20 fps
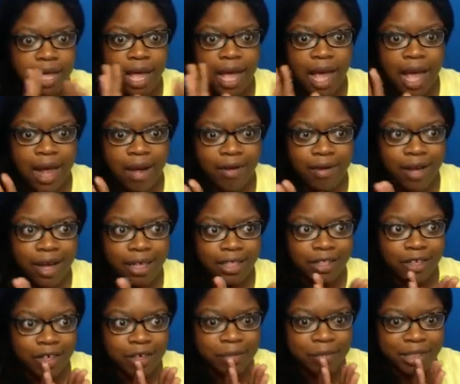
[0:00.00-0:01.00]
I don't know how to
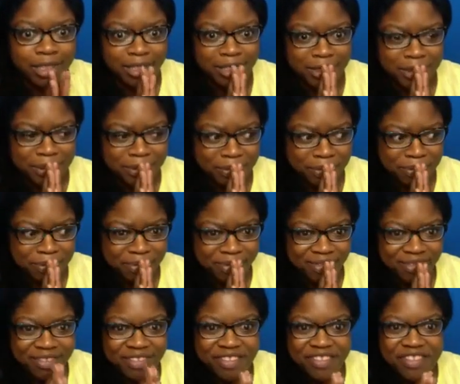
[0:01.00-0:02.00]
start a business.
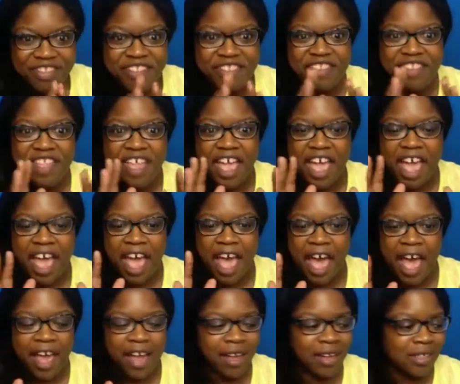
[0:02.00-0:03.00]

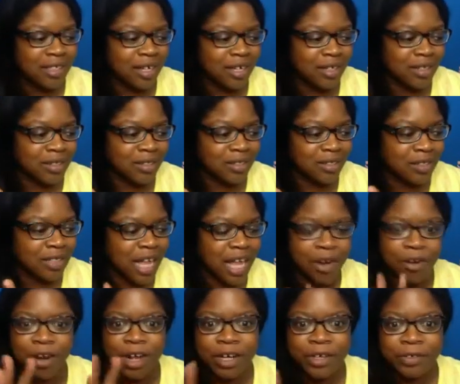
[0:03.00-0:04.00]
I
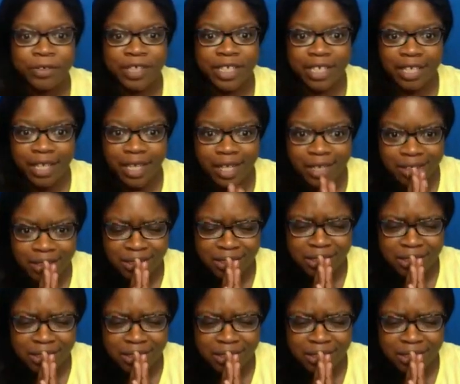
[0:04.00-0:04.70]
don't know how to do any of that.